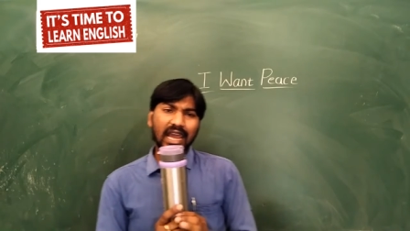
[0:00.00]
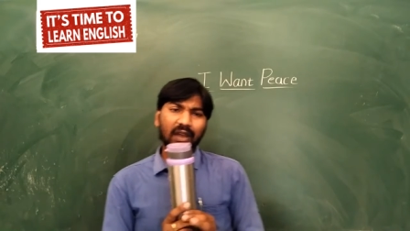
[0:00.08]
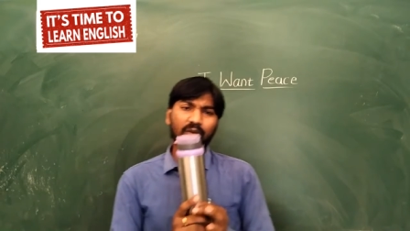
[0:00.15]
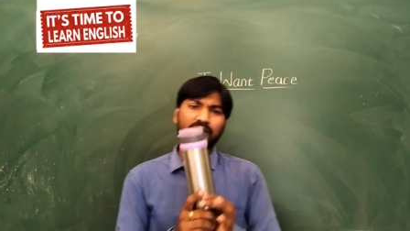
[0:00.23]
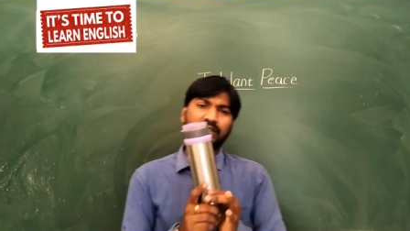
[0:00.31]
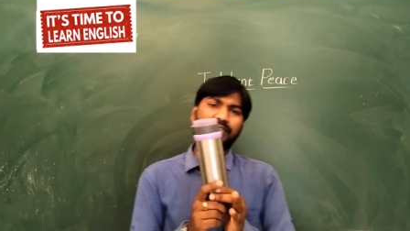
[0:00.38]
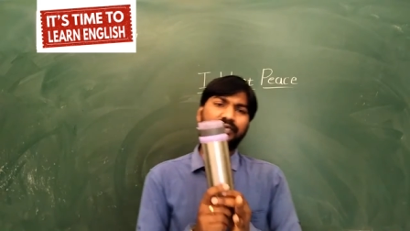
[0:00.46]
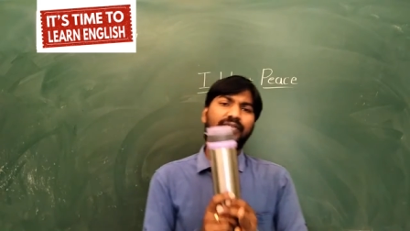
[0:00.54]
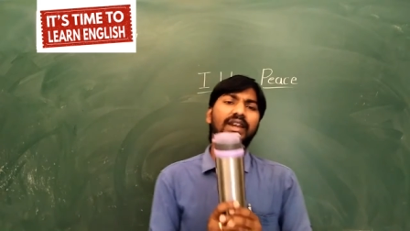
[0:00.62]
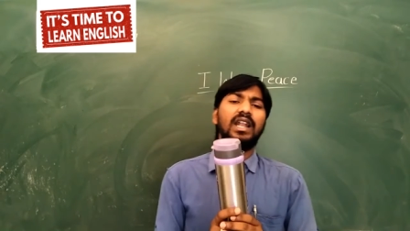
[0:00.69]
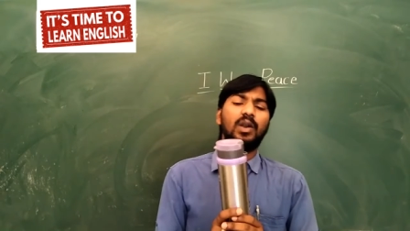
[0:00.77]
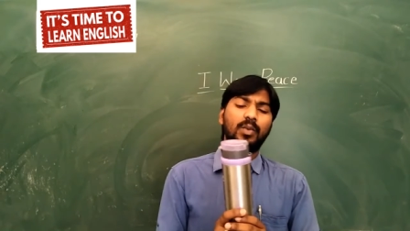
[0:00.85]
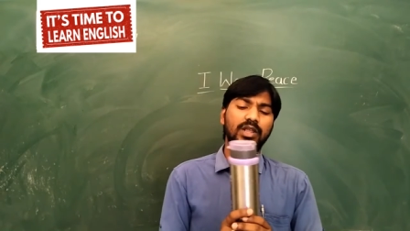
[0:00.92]
it was
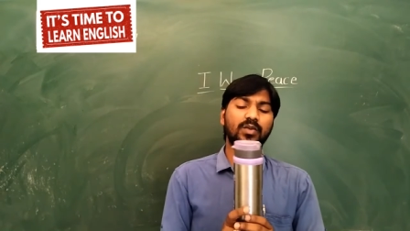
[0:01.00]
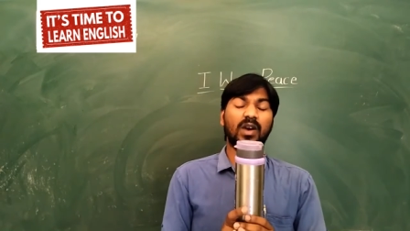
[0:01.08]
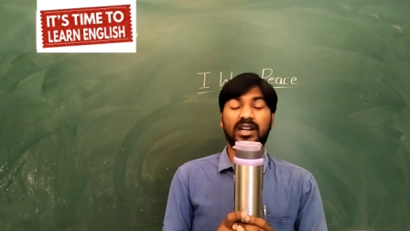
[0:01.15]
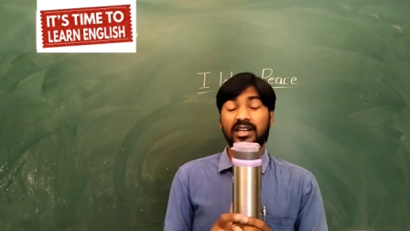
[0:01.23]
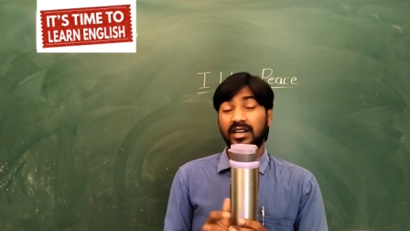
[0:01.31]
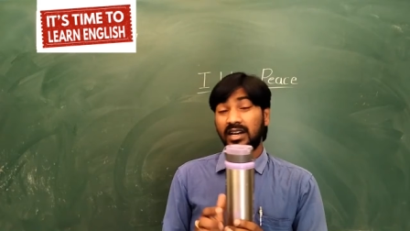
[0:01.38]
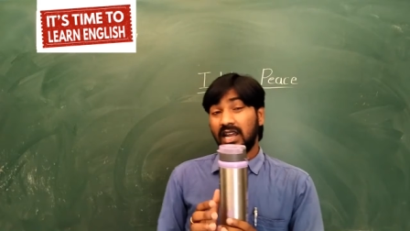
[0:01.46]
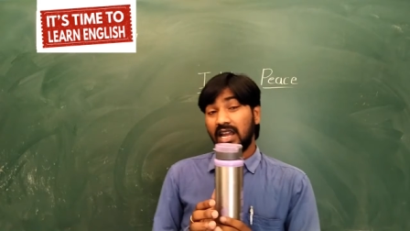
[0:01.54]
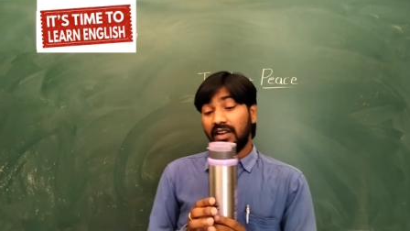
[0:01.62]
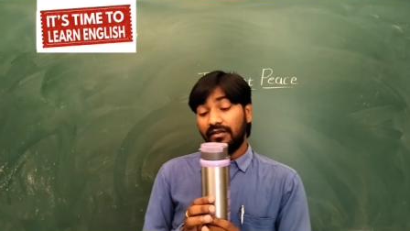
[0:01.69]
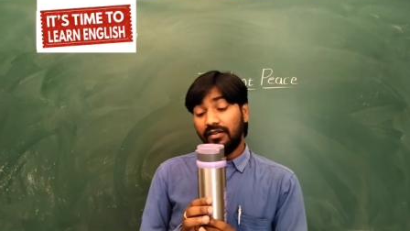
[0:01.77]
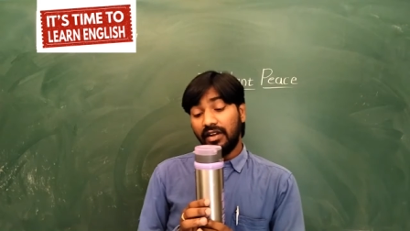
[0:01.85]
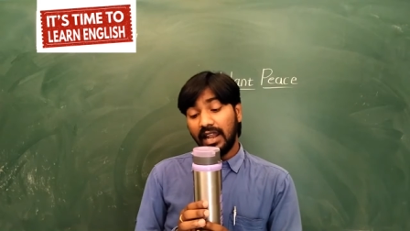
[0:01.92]
filled with
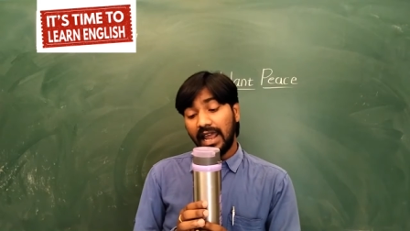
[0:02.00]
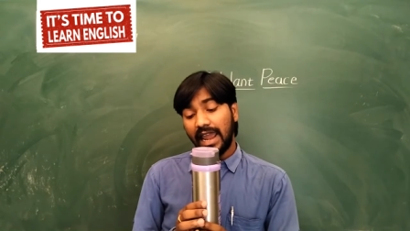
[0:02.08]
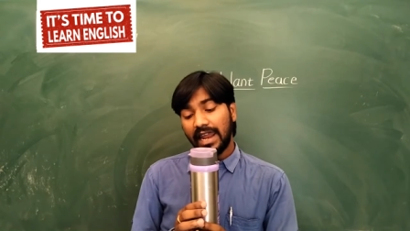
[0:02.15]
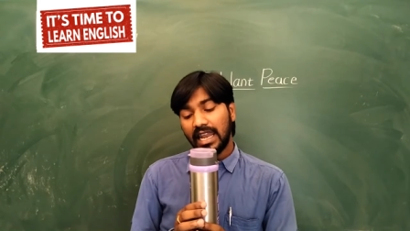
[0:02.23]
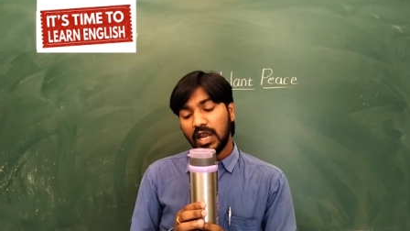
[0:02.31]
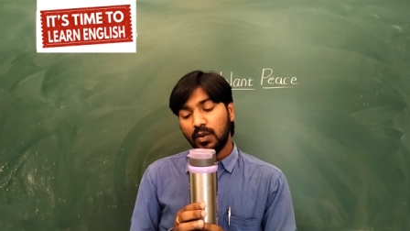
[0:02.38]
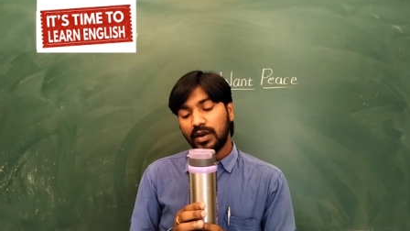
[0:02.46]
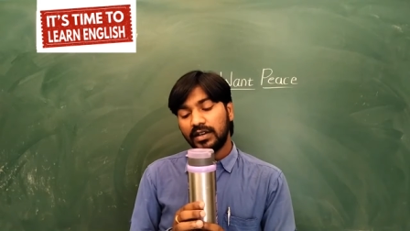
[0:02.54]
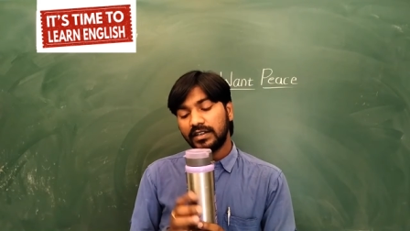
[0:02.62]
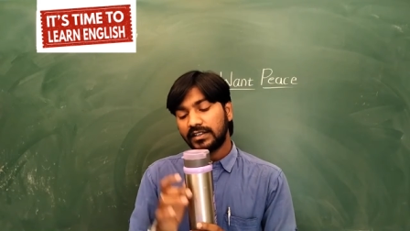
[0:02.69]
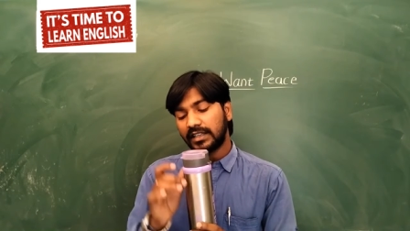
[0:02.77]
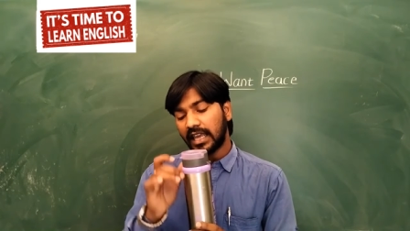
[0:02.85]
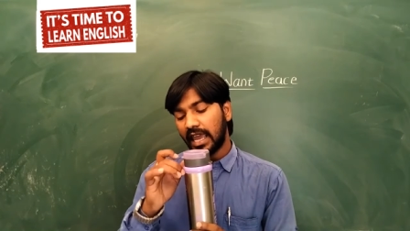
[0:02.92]
water, will
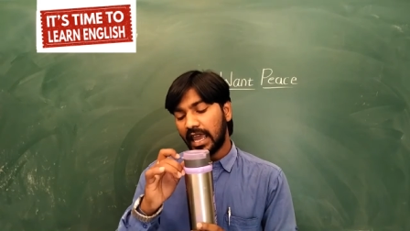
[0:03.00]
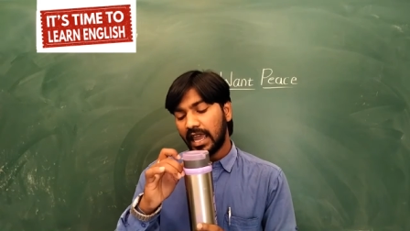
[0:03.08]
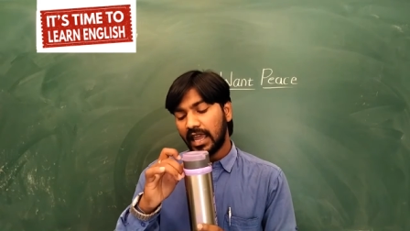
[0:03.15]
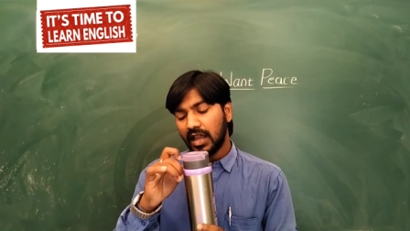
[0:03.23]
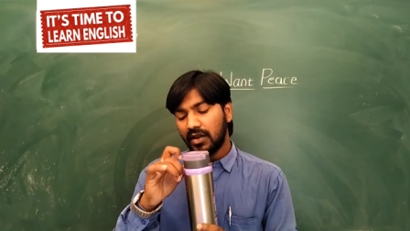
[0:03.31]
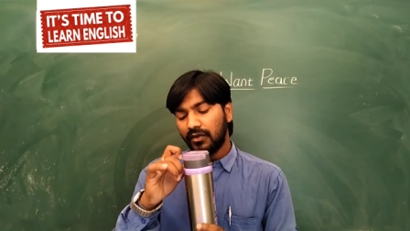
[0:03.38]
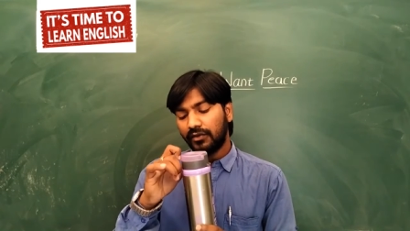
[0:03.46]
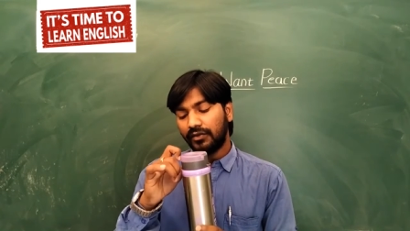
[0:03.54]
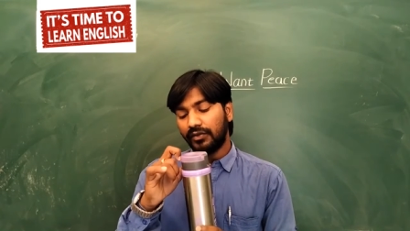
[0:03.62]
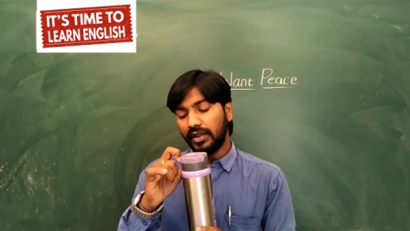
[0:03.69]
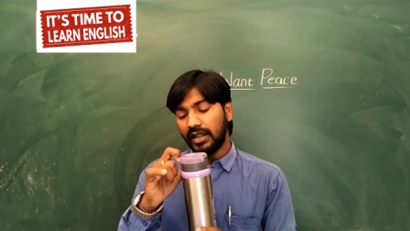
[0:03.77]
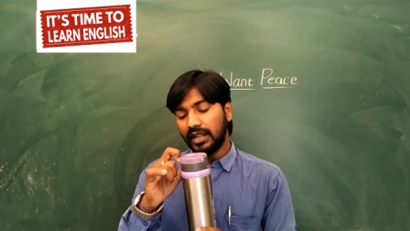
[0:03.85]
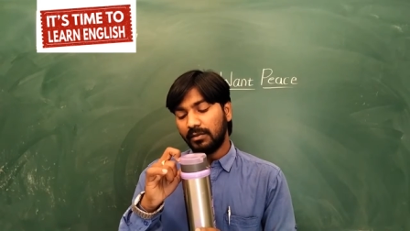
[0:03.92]
anyone say
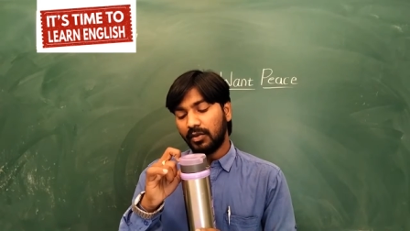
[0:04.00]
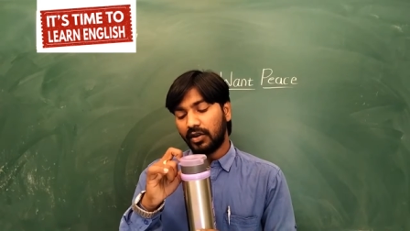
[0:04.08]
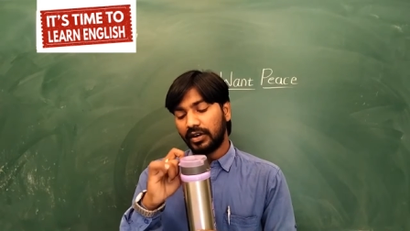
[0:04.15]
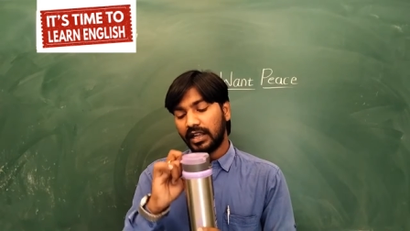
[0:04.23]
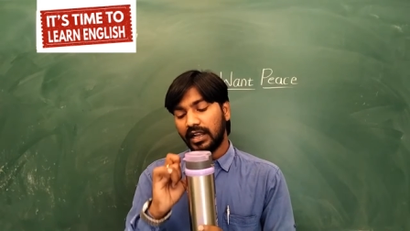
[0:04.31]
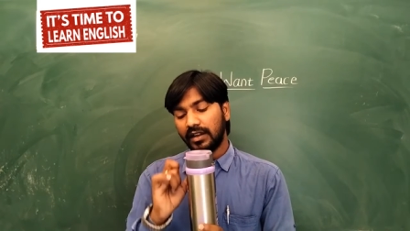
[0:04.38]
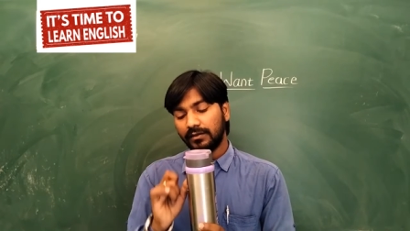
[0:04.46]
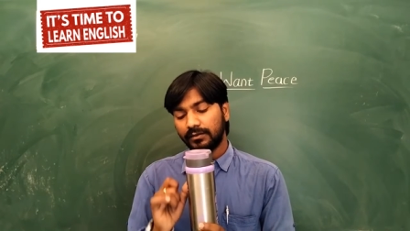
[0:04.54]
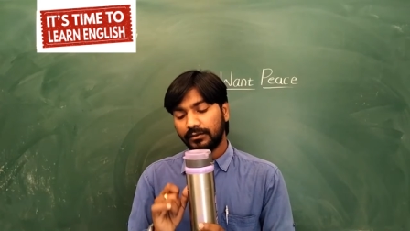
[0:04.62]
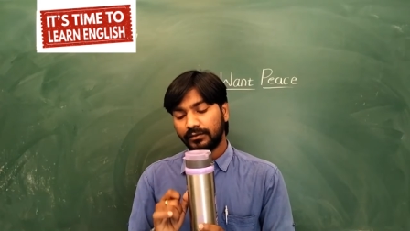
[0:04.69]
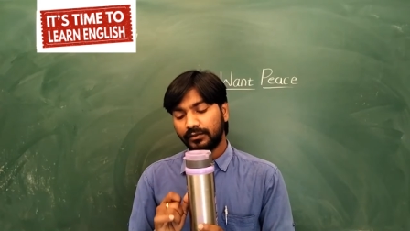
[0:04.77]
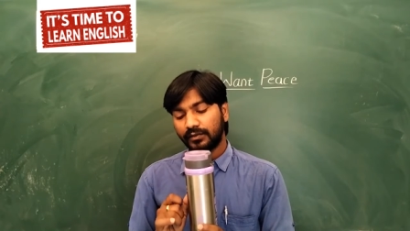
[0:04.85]
fill the bottle?